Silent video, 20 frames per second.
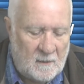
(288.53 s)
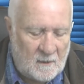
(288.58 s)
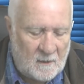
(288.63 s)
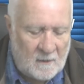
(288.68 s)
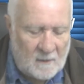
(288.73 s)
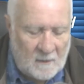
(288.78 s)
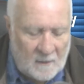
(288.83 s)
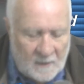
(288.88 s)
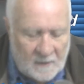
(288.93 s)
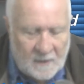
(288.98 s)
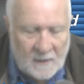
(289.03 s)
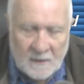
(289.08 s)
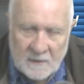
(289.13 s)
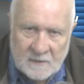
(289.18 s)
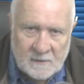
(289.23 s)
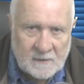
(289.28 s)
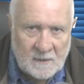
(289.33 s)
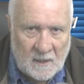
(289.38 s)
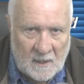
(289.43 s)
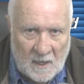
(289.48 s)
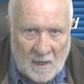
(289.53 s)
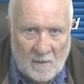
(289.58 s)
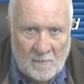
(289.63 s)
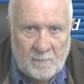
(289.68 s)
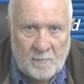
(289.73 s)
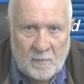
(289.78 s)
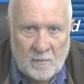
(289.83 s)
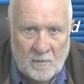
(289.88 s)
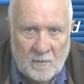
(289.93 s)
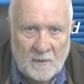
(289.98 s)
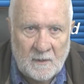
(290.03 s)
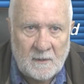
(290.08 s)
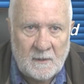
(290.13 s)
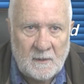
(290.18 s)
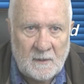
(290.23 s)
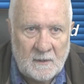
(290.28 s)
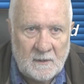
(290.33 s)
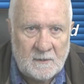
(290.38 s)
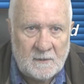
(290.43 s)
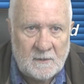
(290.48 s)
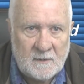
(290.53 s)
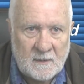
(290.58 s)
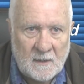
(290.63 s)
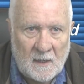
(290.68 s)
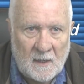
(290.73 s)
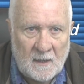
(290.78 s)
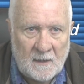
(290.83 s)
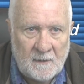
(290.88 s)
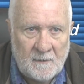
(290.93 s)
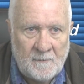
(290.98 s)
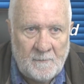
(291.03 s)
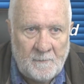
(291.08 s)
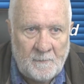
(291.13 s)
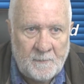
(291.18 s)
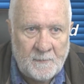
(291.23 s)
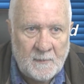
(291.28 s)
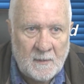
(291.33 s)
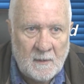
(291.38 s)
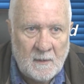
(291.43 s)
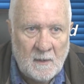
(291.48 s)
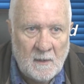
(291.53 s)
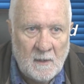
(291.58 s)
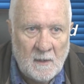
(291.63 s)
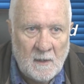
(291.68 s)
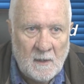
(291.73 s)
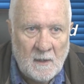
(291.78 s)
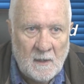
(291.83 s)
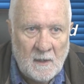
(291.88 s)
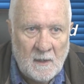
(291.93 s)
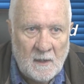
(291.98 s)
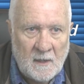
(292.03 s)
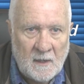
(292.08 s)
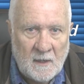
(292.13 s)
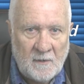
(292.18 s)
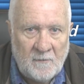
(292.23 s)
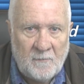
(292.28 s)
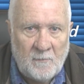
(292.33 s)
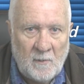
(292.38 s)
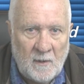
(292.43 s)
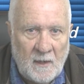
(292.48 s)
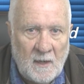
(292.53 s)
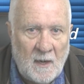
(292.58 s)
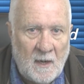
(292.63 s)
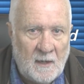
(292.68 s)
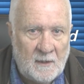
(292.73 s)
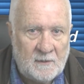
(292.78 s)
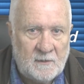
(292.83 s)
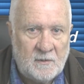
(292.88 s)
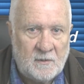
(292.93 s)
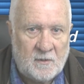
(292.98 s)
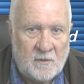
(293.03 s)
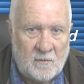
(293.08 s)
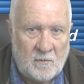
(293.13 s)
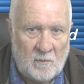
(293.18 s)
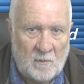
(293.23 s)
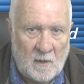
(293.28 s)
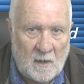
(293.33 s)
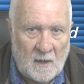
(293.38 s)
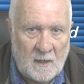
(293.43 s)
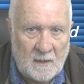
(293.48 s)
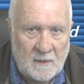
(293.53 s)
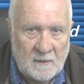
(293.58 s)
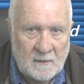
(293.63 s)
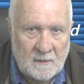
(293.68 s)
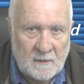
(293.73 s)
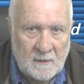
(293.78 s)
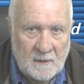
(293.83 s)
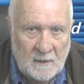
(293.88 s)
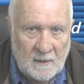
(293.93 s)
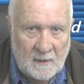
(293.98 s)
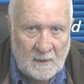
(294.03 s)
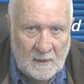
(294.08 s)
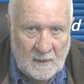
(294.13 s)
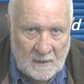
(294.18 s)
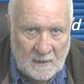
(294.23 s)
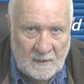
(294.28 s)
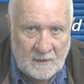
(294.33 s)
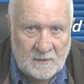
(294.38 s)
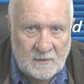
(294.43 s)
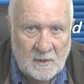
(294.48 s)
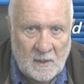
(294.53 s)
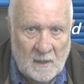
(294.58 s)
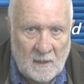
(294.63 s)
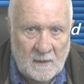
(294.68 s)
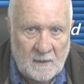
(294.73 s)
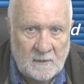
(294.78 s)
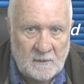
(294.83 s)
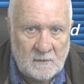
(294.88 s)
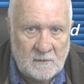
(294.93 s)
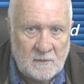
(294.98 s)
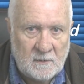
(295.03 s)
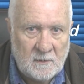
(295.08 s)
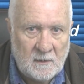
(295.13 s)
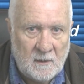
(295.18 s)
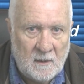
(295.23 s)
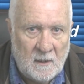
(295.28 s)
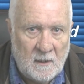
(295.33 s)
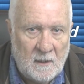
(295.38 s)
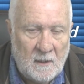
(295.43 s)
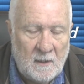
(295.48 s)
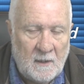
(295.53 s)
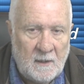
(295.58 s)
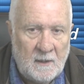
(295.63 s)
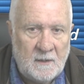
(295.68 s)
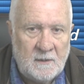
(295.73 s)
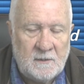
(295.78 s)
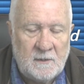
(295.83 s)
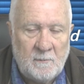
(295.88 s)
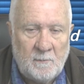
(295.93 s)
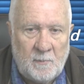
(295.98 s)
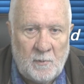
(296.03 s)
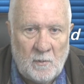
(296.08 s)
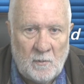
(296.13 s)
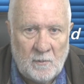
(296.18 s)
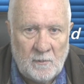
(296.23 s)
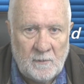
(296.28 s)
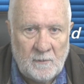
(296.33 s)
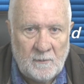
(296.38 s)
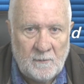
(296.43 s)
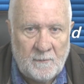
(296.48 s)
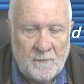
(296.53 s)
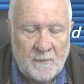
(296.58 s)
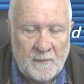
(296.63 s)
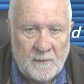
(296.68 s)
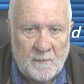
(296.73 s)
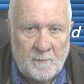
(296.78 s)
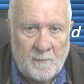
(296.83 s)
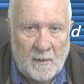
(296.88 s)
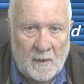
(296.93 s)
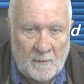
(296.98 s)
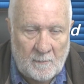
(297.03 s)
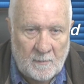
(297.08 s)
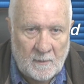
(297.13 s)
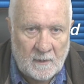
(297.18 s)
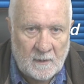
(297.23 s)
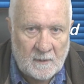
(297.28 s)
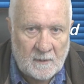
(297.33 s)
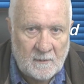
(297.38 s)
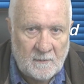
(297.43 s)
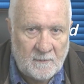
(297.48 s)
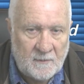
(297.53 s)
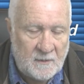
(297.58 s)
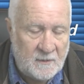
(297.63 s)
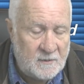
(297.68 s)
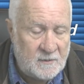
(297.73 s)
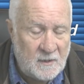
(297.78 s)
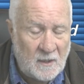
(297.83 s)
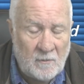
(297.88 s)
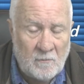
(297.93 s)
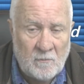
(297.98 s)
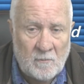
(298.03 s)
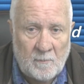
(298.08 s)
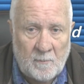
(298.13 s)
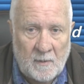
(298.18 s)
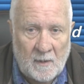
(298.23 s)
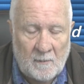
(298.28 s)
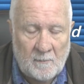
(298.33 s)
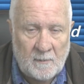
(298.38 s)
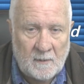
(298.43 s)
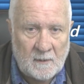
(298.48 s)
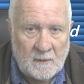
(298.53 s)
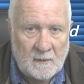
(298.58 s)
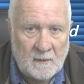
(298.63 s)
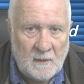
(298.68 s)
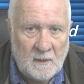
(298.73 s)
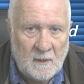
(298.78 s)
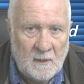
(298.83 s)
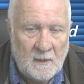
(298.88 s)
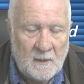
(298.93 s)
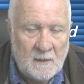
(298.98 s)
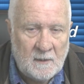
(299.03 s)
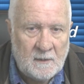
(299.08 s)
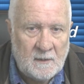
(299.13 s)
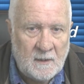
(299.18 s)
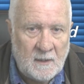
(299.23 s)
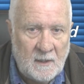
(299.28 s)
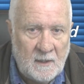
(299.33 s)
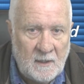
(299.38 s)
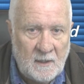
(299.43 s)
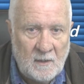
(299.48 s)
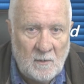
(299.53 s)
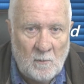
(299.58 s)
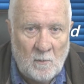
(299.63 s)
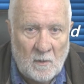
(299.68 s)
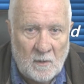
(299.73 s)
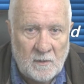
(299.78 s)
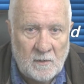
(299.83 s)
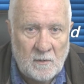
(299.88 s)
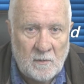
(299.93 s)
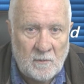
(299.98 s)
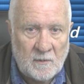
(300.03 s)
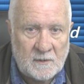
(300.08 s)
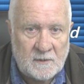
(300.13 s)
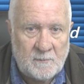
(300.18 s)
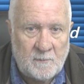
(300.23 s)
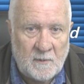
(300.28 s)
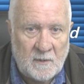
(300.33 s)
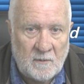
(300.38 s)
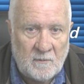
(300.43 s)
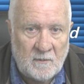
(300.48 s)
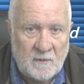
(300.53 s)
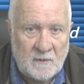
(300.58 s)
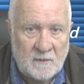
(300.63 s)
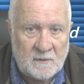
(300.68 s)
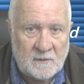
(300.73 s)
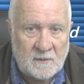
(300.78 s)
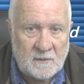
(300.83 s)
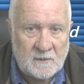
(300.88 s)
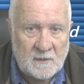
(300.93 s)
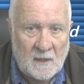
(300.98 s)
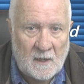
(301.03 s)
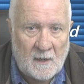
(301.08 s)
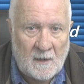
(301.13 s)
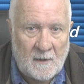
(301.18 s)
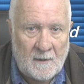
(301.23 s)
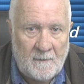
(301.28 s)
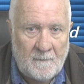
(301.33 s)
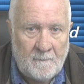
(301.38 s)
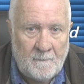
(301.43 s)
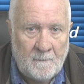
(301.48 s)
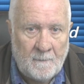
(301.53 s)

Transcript: I guess our point is that if we are to create any change, it is important for the public, for the general public, to hear what your experiences are.